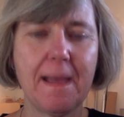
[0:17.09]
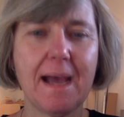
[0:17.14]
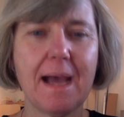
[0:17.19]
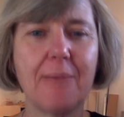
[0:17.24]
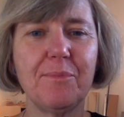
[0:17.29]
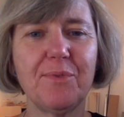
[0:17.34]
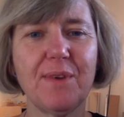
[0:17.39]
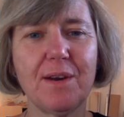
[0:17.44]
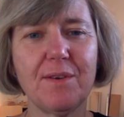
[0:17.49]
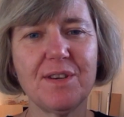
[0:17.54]

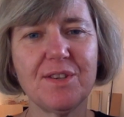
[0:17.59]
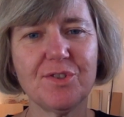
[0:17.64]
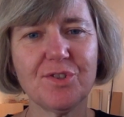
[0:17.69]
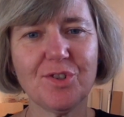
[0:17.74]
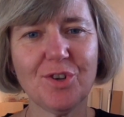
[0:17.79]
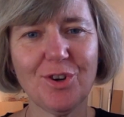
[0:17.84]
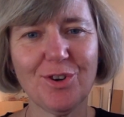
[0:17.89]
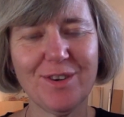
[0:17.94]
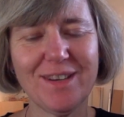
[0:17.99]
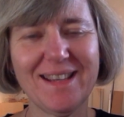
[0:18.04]
I'm very
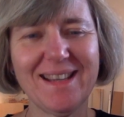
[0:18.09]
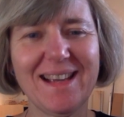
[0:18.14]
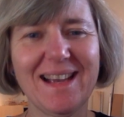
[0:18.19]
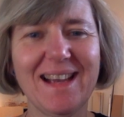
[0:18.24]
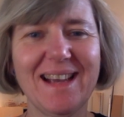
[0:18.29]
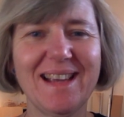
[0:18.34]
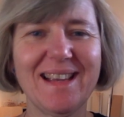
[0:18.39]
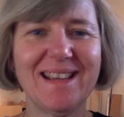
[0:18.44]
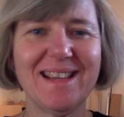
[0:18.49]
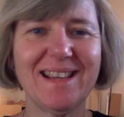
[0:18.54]
sorry
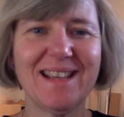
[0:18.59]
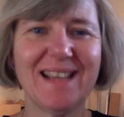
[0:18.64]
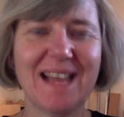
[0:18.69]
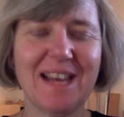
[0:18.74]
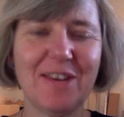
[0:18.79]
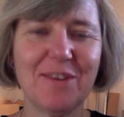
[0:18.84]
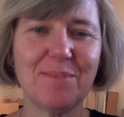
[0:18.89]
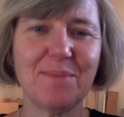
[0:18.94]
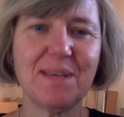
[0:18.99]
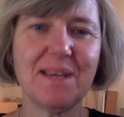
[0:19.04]
I
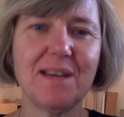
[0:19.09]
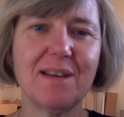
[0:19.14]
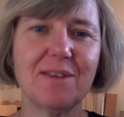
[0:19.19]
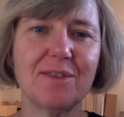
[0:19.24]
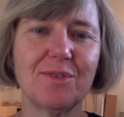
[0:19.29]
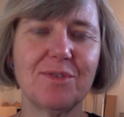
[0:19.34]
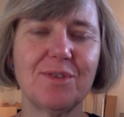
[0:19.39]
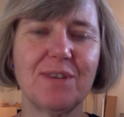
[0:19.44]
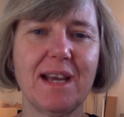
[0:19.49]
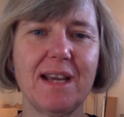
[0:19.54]
cannot be
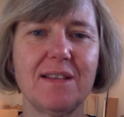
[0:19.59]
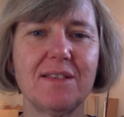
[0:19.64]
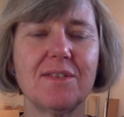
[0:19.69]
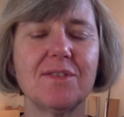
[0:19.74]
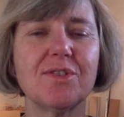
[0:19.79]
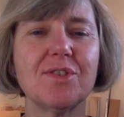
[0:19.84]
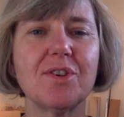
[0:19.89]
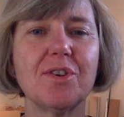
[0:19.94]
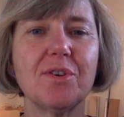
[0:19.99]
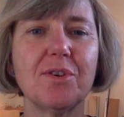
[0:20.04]
here
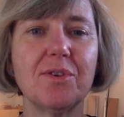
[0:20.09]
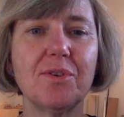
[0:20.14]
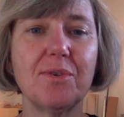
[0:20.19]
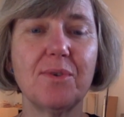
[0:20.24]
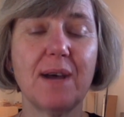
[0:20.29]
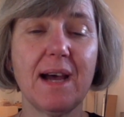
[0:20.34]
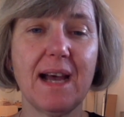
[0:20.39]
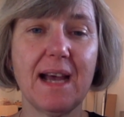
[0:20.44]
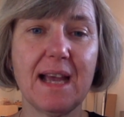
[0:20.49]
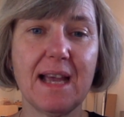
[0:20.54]
tonight,
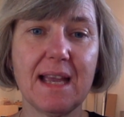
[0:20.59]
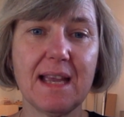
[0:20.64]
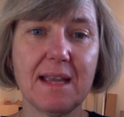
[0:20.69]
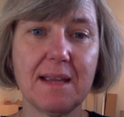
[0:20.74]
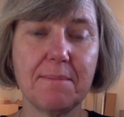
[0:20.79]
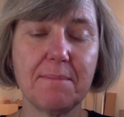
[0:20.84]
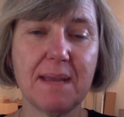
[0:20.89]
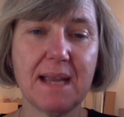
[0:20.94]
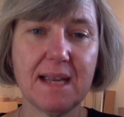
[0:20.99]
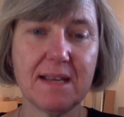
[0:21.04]
so
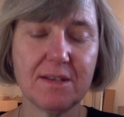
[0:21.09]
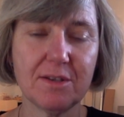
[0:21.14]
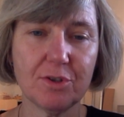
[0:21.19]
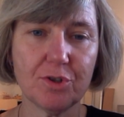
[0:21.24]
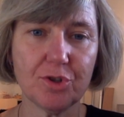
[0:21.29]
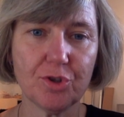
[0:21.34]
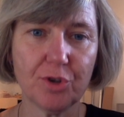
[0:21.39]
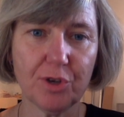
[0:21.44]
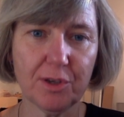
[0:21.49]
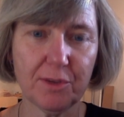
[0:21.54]
I made a
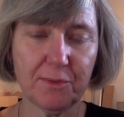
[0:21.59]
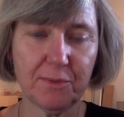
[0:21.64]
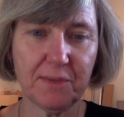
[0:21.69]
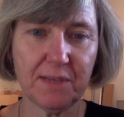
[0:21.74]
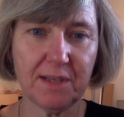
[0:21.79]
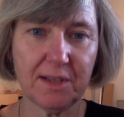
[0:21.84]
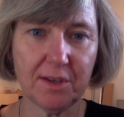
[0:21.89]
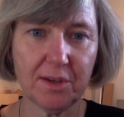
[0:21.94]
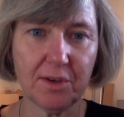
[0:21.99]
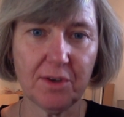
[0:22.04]
short
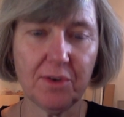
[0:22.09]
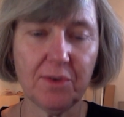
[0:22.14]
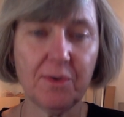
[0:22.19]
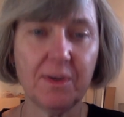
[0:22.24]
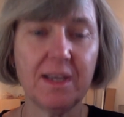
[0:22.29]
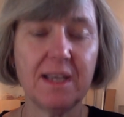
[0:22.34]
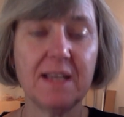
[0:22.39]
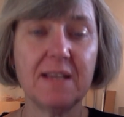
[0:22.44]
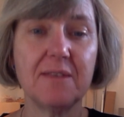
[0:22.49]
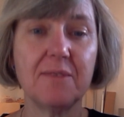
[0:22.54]

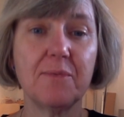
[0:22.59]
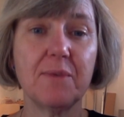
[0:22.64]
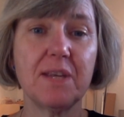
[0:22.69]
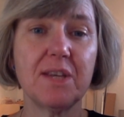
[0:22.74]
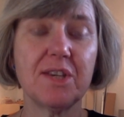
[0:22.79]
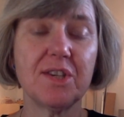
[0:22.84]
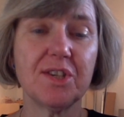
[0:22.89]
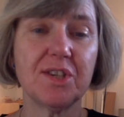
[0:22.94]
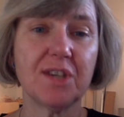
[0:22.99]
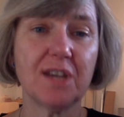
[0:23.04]
video in
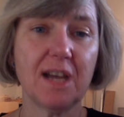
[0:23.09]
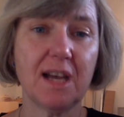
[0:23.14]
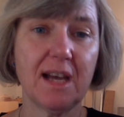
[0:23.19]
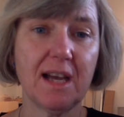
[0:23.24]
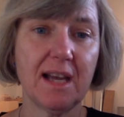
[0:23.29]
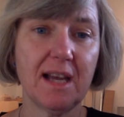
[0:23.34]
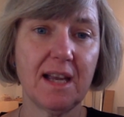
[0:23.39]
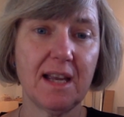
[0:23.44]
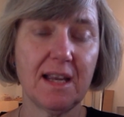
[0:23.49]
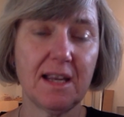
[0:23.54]
which
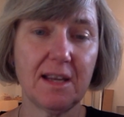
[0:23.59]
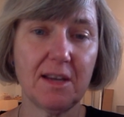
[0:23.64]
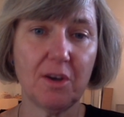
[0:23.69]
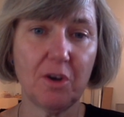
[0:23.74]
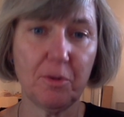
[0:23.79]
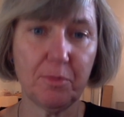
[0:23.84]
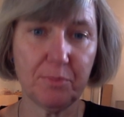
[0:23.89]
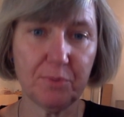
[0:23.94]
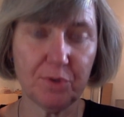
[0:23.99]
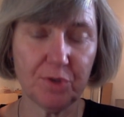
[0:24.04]
I
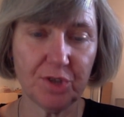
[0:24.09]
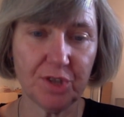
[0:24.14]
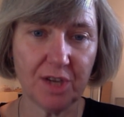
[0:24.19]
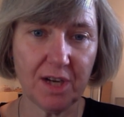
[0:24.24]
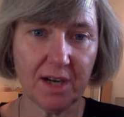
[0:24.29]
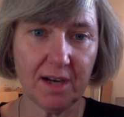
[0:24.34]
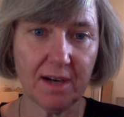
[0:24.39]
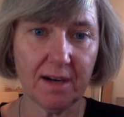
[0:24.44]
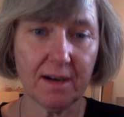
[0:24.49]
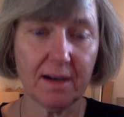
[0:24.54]
hope to
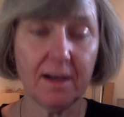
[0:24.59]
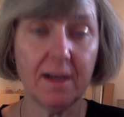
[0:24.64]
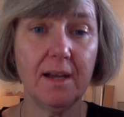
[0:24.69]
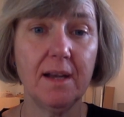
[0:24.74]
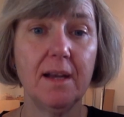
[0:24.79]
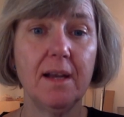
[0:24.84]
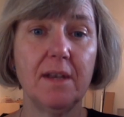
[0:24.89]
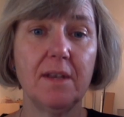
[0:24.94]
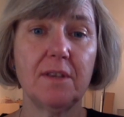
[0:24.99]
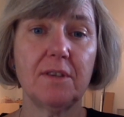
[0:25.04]
share
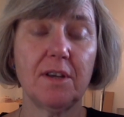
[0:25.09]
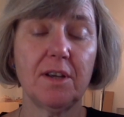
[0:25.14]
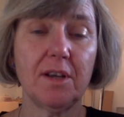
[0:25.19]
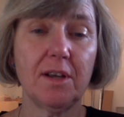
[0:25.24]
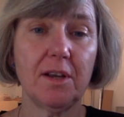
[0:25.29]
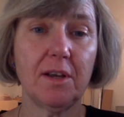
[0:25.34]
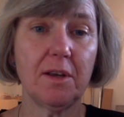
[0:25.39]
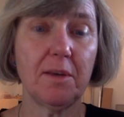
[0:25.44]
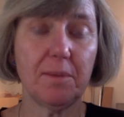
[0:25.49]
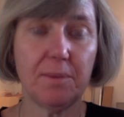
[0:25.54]

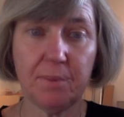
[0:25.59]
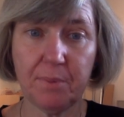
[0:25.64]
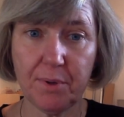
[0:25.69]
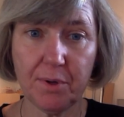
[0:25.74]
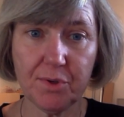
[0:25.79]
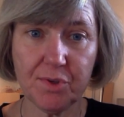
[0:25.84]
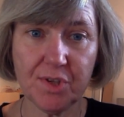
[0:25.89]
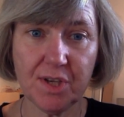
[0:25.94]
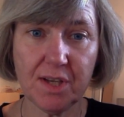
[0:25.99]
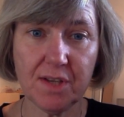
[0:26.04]
the
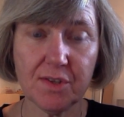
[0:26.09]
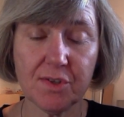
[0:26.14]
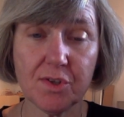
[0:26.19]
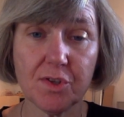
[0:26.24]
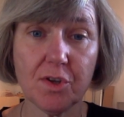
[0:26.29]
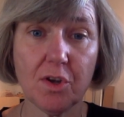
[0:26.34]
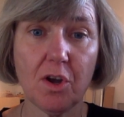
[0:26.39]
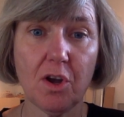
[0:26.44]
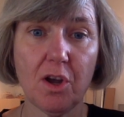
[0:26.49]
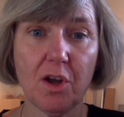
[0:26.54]

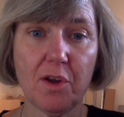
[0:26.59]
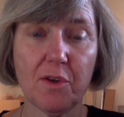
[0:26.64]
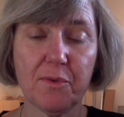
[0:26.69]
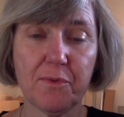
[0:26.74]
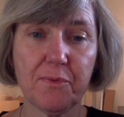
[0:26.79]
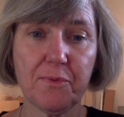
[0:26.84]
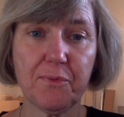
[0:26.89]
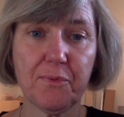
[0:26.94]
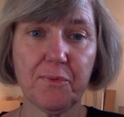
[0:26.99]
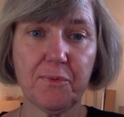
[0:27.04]
process
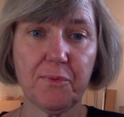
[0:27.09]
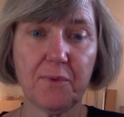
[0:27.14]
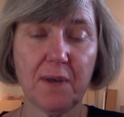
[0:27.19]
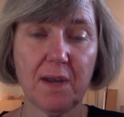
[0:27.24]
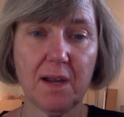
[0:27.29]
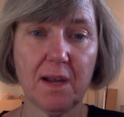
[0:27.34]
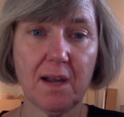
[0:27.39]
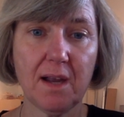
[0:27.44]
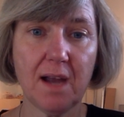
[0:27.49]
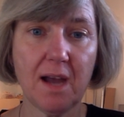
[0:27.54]
of
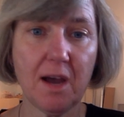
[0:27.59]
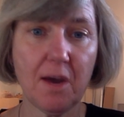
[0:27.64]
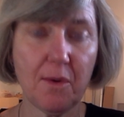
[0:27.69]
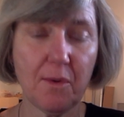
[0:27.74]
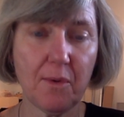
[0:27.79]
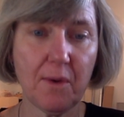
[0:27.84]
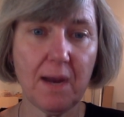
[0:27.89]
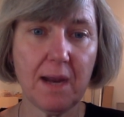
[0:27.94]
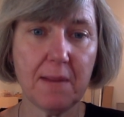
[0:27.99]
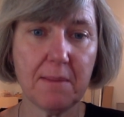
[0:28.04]

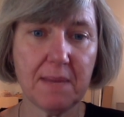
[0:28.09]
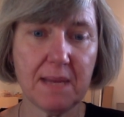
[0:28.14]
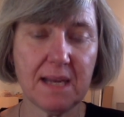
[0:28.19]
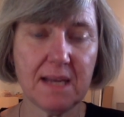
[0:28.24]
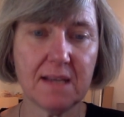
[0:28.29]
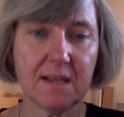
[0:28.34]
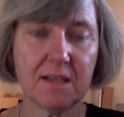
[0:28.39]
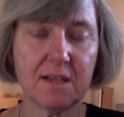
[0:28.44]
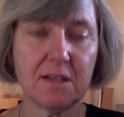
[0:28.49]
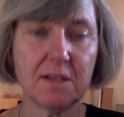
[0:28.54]
how I
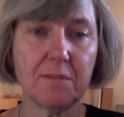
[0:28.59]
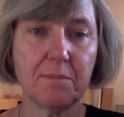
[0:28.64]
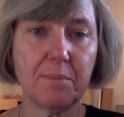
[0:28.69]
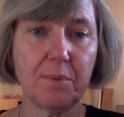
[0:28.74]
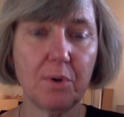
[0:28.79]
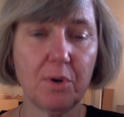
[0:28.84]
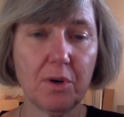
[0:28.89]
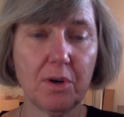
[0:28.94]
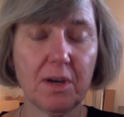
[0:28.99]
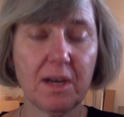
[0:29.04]
made the
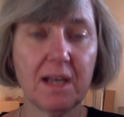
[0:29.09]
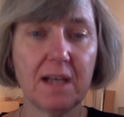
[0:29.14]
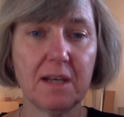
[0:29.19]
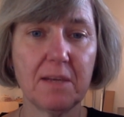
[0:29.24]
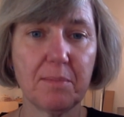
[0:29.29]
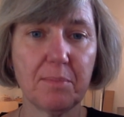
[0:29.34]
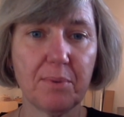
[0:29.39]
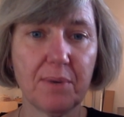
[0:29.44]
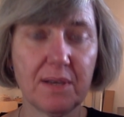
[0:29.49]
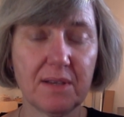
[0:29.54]
book and
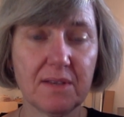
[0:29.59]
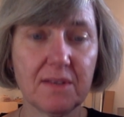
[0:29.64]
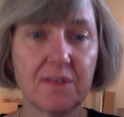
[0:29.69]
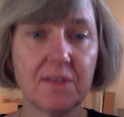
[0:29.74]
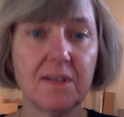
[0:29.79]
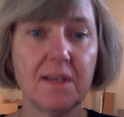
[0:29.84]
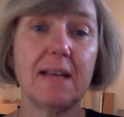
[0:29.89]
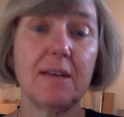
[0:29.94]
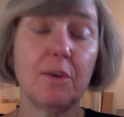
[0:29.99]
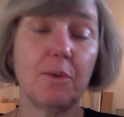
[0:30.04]
the
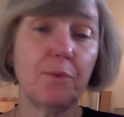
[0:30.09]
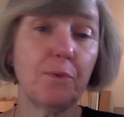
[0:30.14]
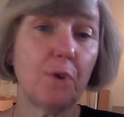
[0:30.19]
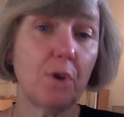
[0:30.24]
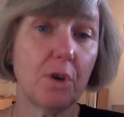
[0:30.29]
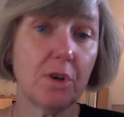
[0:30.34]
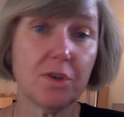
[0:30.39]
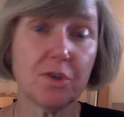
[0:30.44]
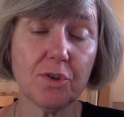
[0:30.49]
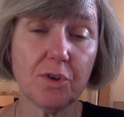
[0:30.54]
print. Of
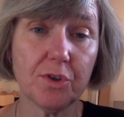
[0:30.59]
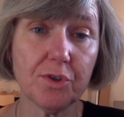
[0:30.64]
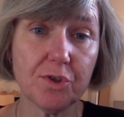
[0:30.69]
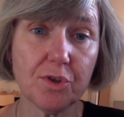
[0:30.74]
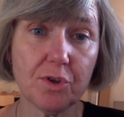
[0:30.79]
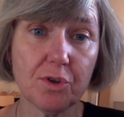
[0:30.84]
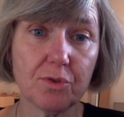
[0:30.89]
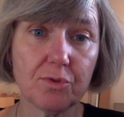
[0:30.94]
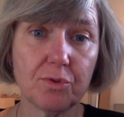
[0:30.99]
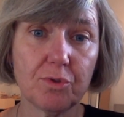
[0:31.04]
course,
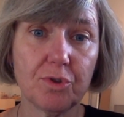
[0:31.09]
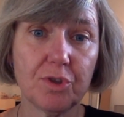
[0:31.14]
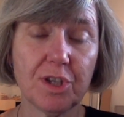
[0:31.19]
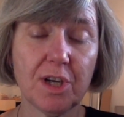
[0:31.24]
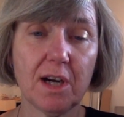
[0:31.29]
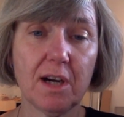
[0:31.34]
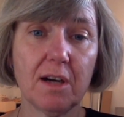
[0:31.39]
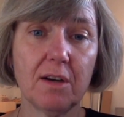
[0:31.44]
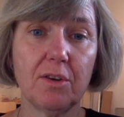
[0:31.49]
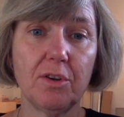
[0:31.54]
also to
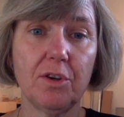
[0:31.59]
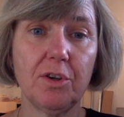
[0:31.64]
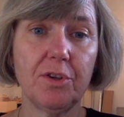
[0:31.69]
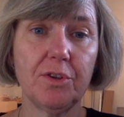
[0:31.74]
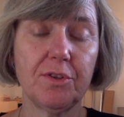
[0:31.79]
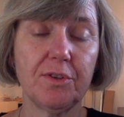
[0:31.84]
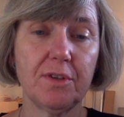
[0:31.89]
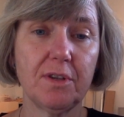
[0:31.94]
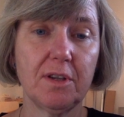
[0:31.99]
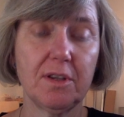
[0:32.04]
share
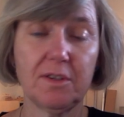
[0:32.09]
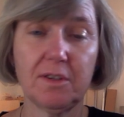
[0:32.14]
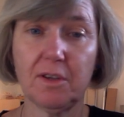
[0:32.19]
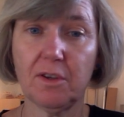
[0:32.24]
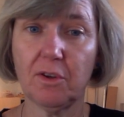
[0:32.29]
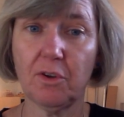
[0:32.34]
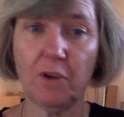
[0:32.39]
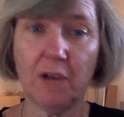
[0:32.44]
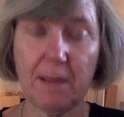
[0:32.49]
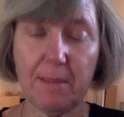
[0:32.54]
on
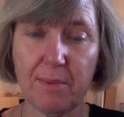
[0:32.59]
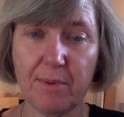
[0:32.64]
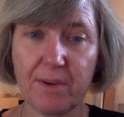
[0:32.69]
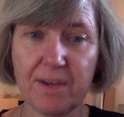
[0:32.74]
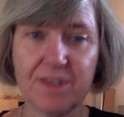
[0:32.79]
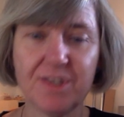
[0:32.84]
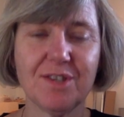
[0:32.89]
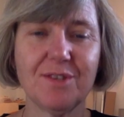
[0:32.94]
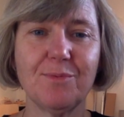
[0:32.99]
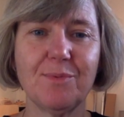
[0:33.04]
the
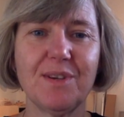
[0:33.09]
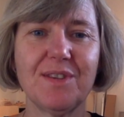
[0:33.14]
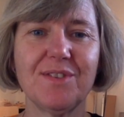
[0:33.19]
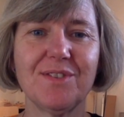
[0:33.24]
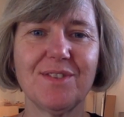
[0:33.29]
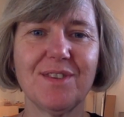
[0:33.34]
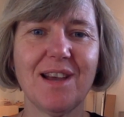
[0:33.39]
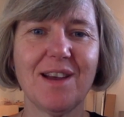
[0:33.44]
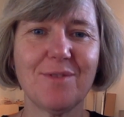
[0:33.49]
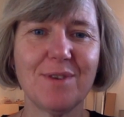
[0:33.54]
collaboration
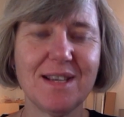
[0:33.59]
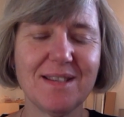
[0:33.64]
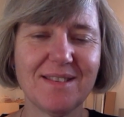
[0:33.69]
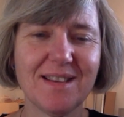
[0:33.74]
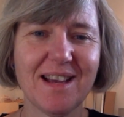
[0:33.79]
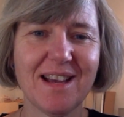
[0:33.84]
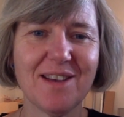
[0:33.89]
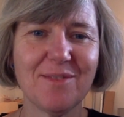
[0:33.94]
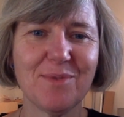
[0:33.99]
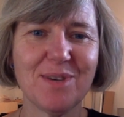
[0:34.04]
with
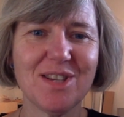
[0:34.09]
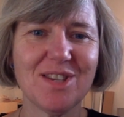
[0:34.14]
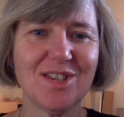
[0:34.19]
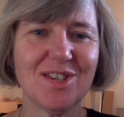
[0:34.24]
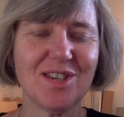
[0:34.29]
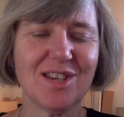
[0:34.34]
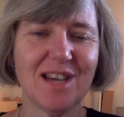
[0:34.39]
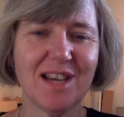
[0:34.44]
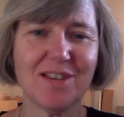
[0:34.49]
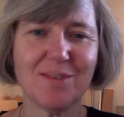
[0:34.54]
Aritha,
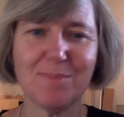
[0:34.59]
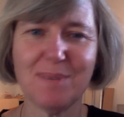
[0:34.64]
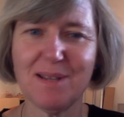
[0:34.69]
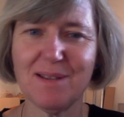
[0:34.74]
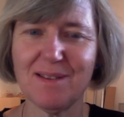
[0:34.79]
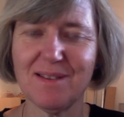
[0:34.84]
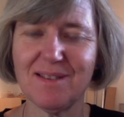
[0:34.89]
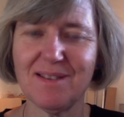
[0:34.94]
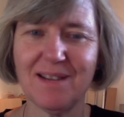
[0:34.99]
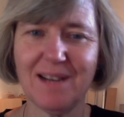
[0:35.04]
which has
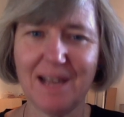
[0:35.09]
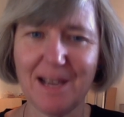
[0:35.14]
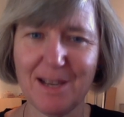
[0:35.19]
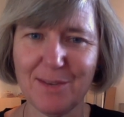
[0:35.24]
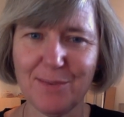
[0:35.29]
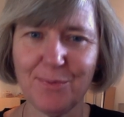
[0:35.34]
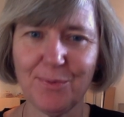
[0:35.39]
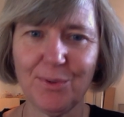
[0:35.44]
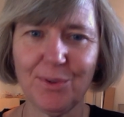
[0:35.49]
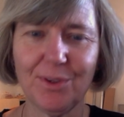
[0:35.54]
been
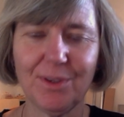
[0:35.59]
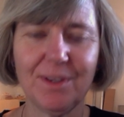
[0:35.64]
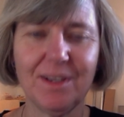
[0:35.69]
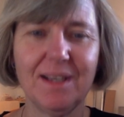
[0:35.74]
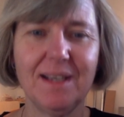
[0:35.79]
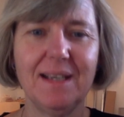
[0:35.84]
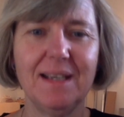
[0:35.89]
delightful.